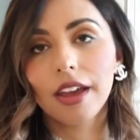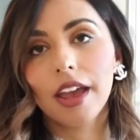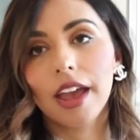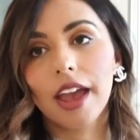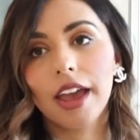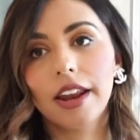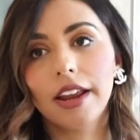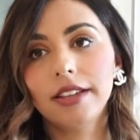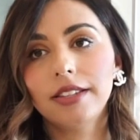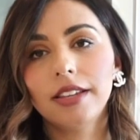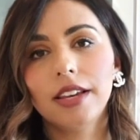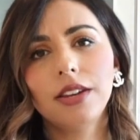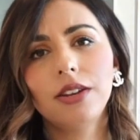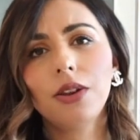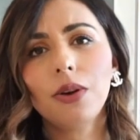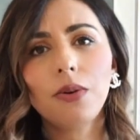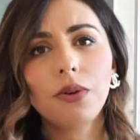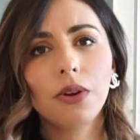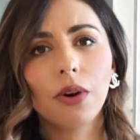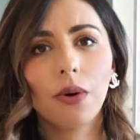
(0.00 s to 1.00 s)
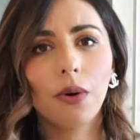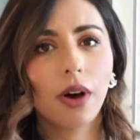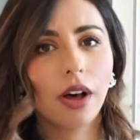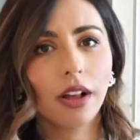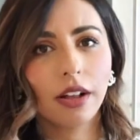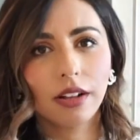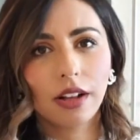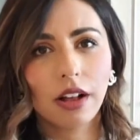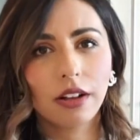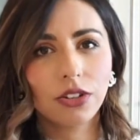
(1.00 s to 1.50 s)
and I said, no,
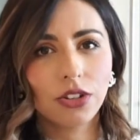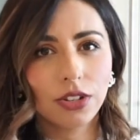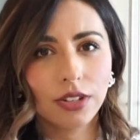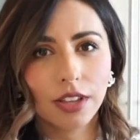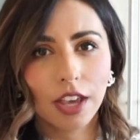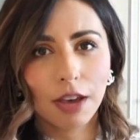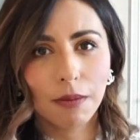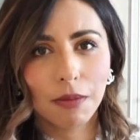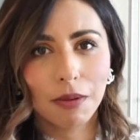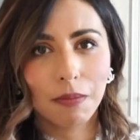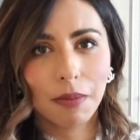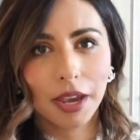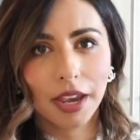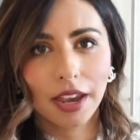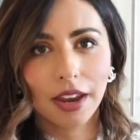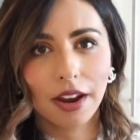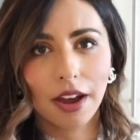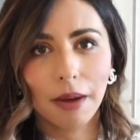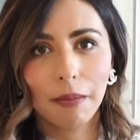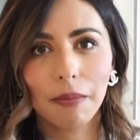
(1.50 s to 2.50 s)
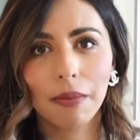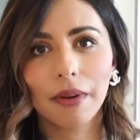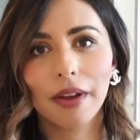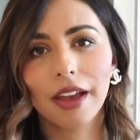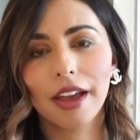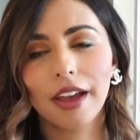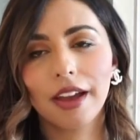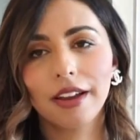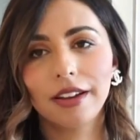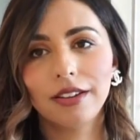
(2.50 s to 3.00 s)
I'll just come and pick it up,
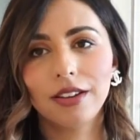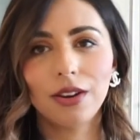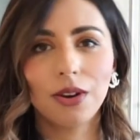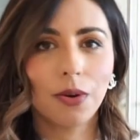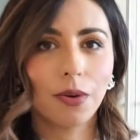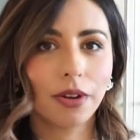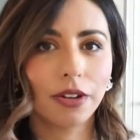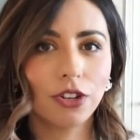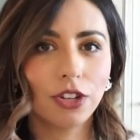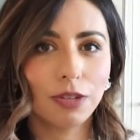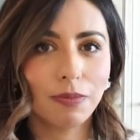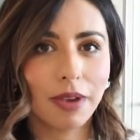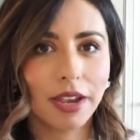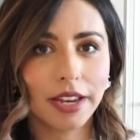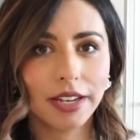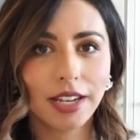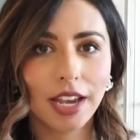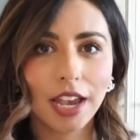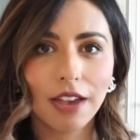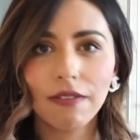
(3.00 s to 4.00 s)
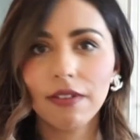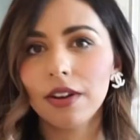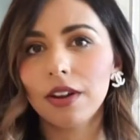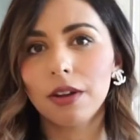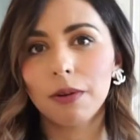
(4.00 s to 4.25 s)
and I'll just make a day of it.